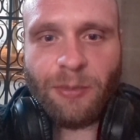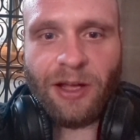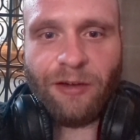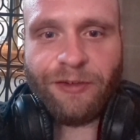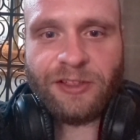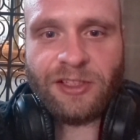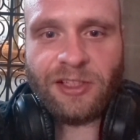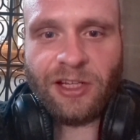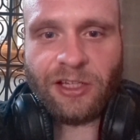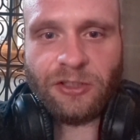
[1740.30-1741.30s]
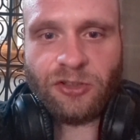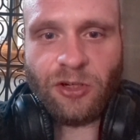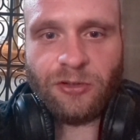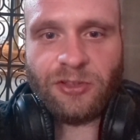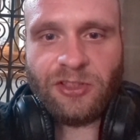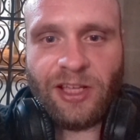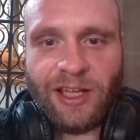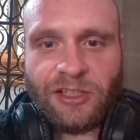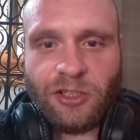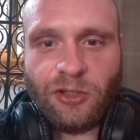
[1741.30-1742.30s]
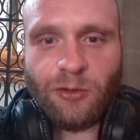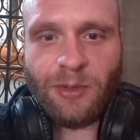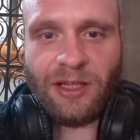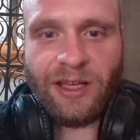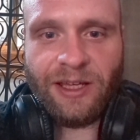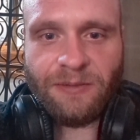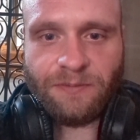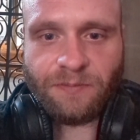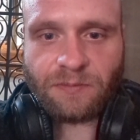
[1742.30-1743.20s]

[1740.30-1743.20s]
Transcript: by officers in a controlled state to humiliate.